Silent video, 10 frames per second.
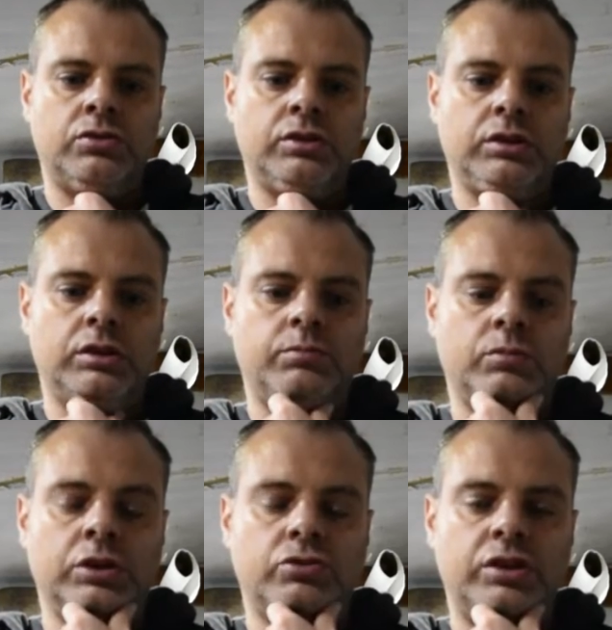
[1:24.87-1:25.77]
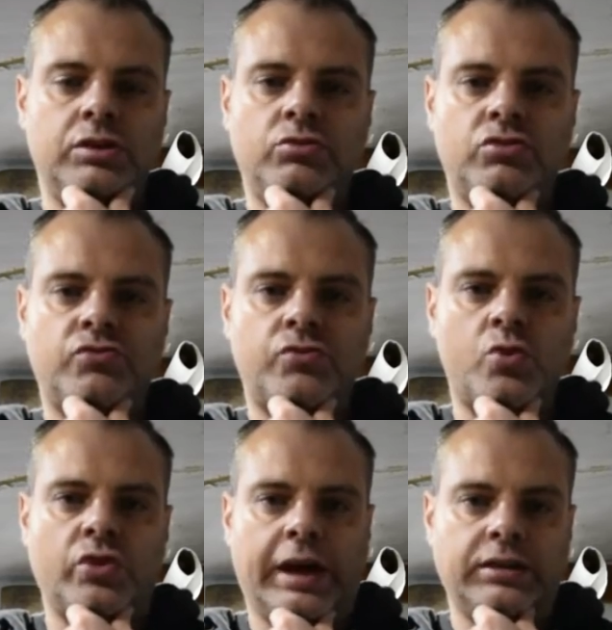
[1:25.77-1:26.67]
the ingredients
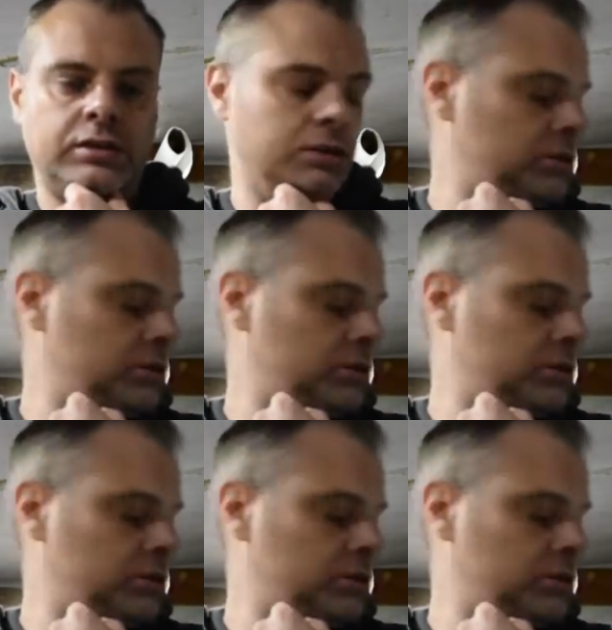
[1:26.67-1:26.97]
for that.